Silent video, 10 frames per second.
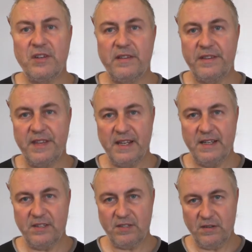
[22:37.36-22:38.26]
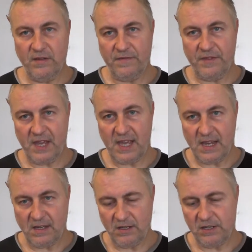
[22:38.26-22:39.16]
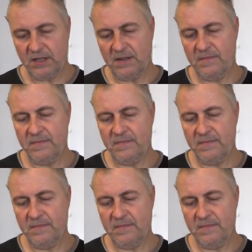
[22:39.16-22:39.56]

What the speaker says: the thickness of the hinge.